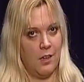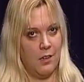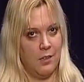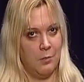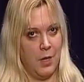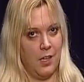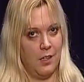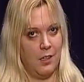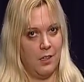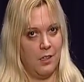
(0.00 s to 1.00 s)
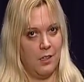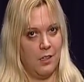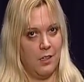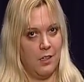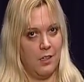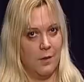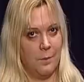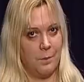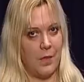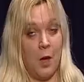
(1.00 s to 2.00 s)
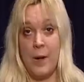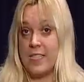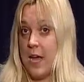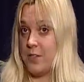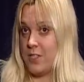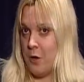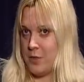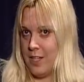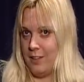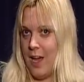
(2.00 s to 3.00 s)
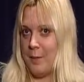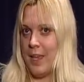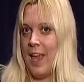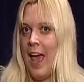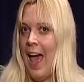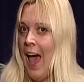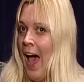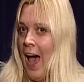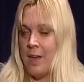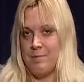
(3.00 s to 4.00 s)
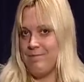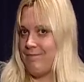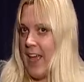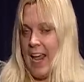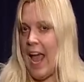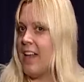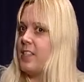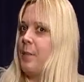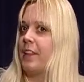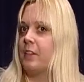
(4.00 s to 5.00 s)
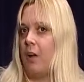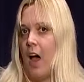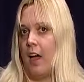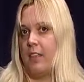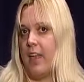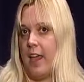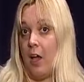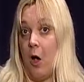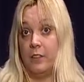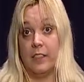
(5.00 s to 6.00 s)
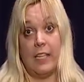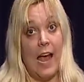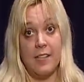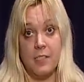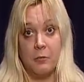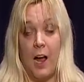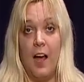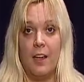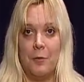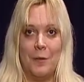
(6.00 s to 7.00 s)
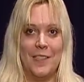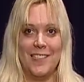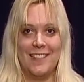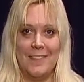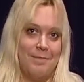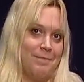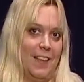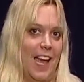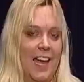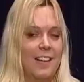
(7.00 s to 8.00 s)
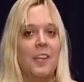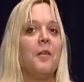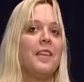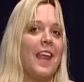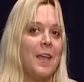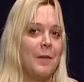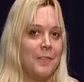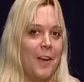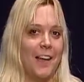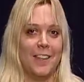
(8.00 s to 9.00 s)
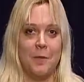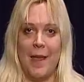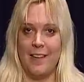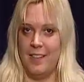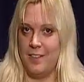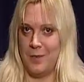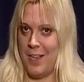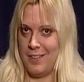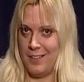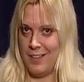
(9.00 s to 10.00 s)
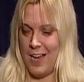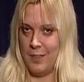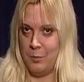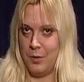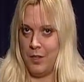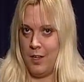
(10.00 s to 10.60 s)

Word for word: Couldn't be. I went down to the hotel lobby and I asked about the rock. They called it Castle Rock, but I didn't know the name of the rock in the painting, so that didn't help.